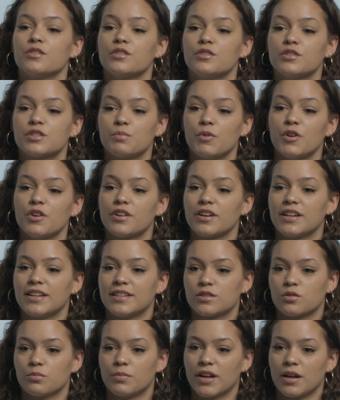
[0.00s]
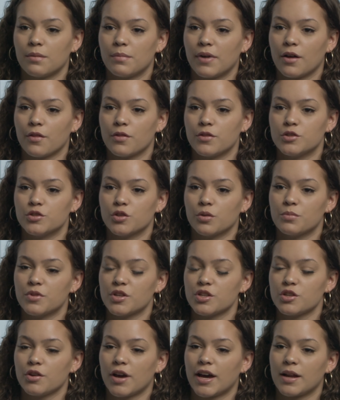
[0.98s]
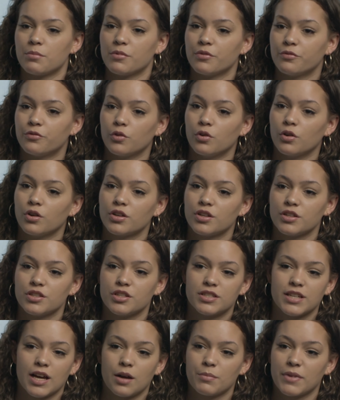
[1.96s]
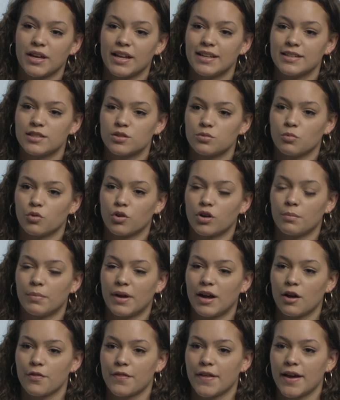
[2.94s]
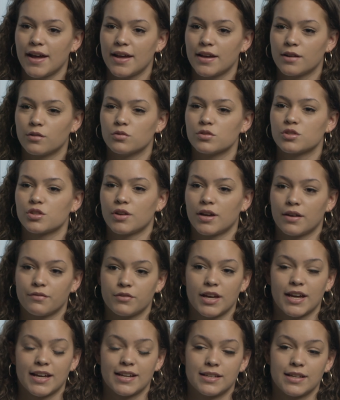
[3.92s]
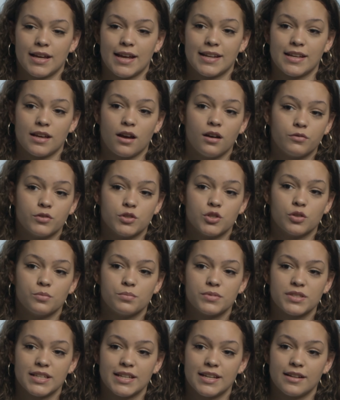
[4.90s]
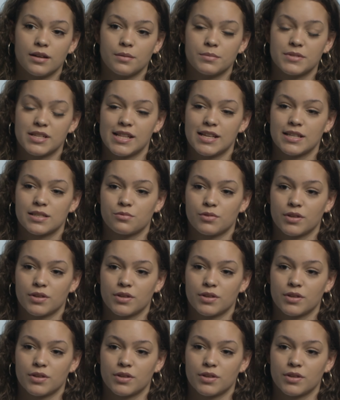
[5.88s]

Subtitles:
you spoke a little bit about the job that you had before. Could you tell me a little more about that? And also, have you had any other jobs leading up to this